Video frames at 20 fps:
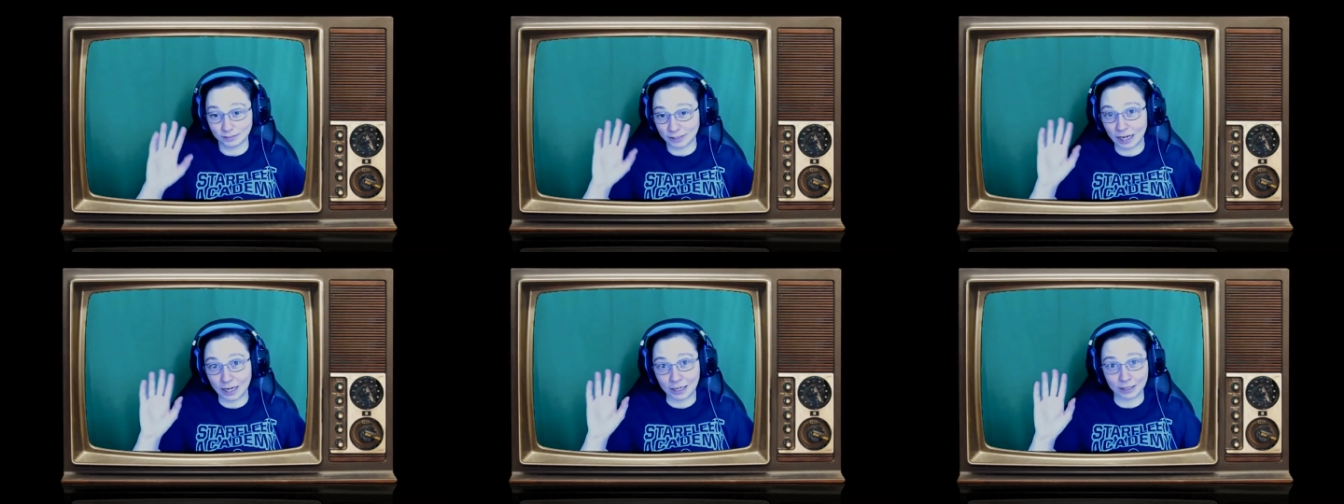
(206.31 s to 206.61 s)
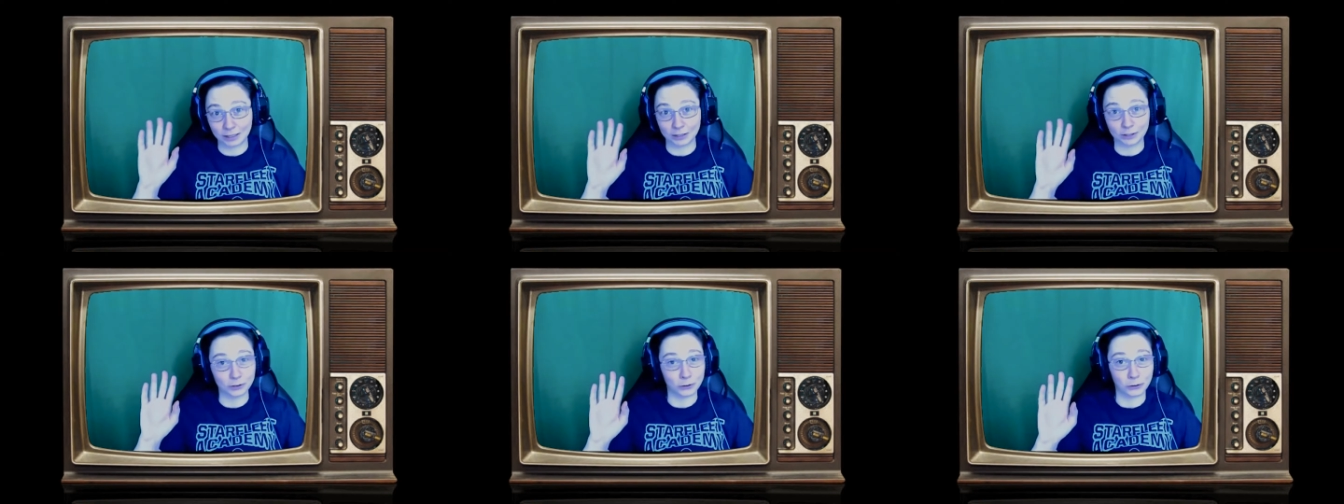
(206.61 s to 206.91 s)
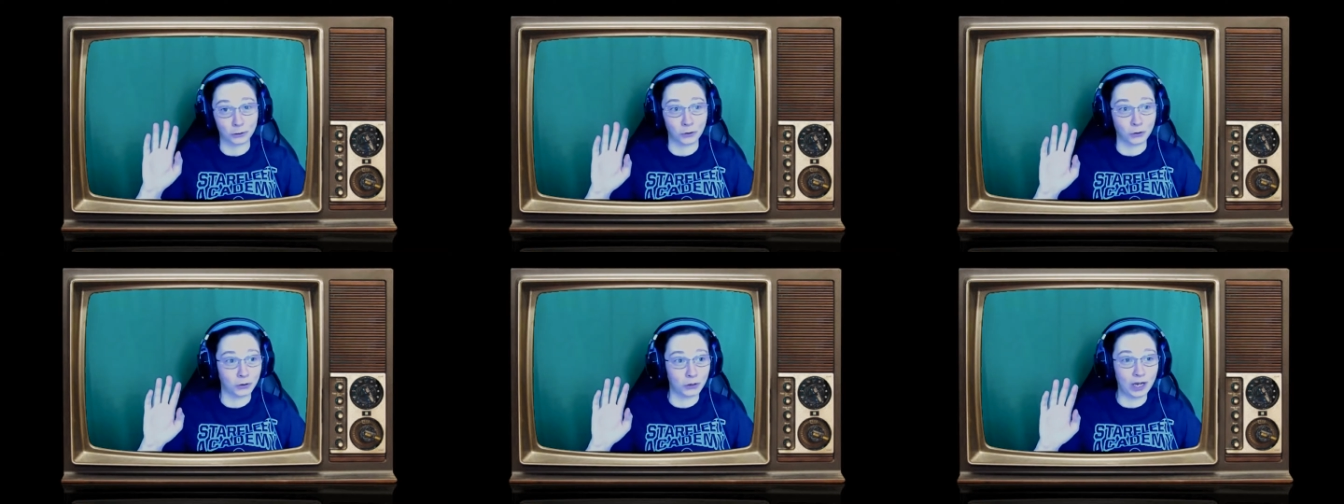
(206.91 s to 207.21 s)
out of
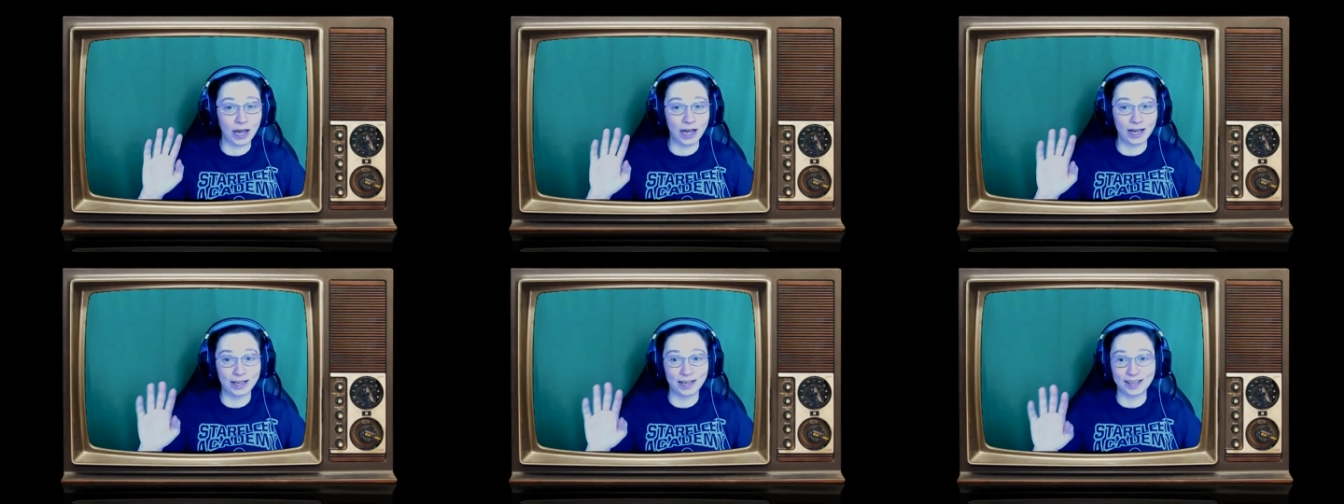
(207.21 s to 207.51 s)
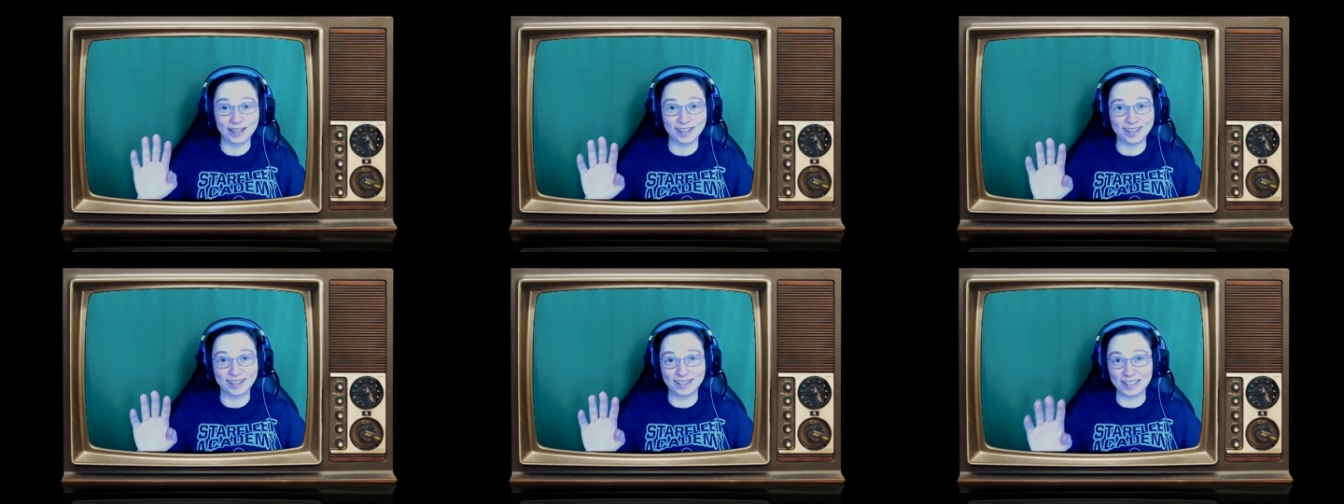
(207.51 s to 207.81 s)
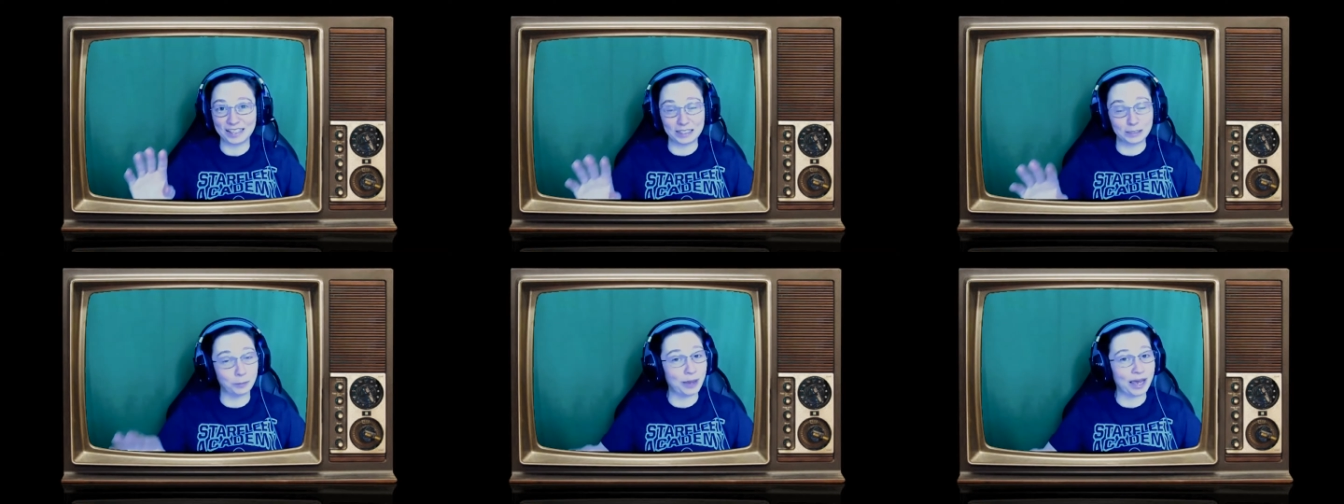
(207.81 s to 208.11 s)
control.
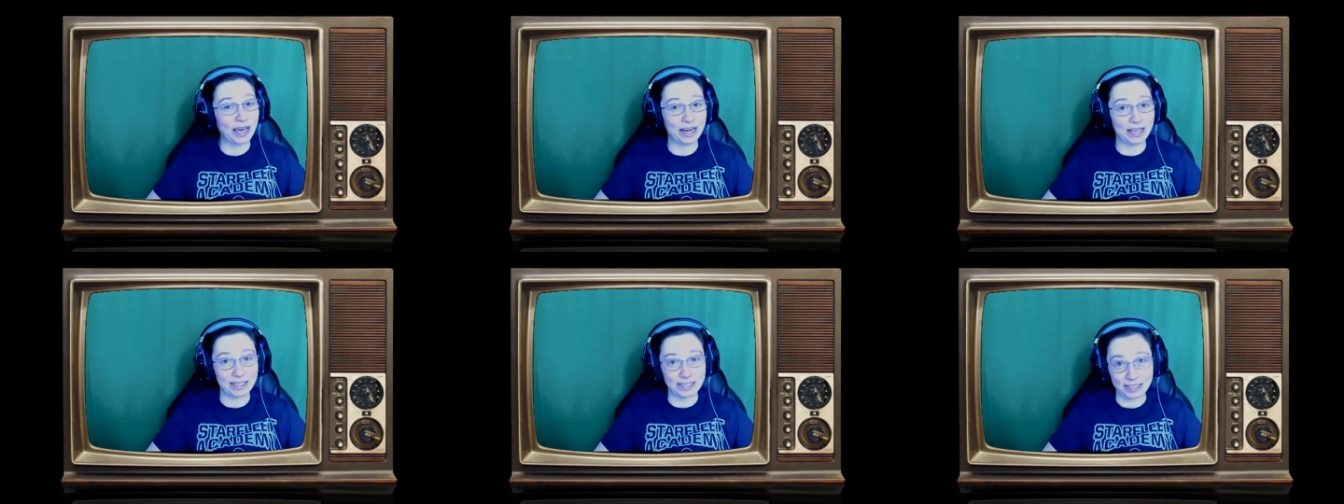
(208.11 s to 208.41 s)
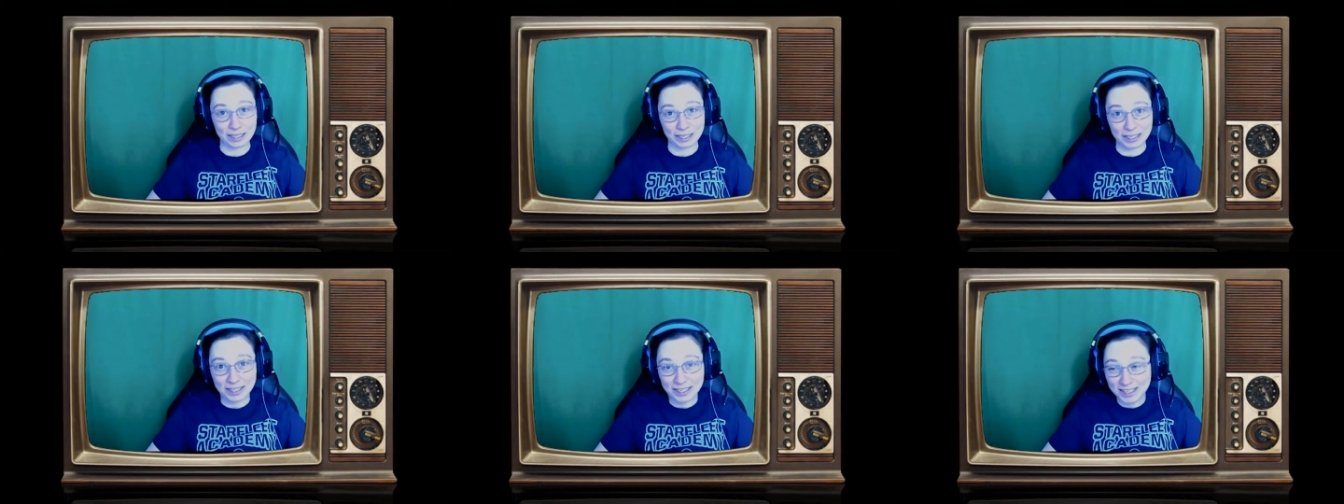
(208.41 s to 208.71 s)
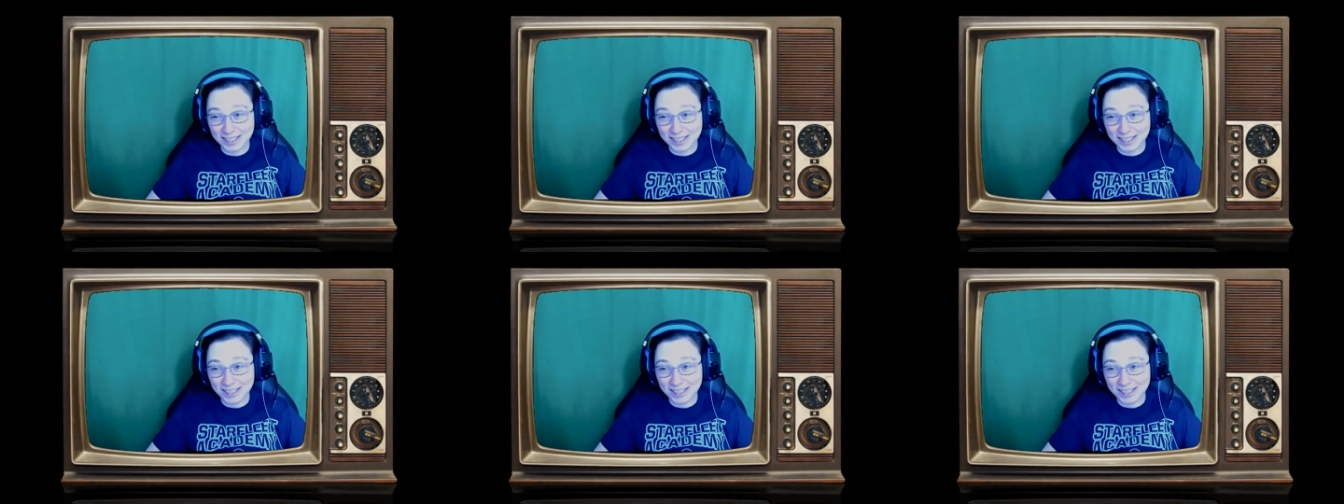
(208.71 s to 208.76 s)
It's a bad idea.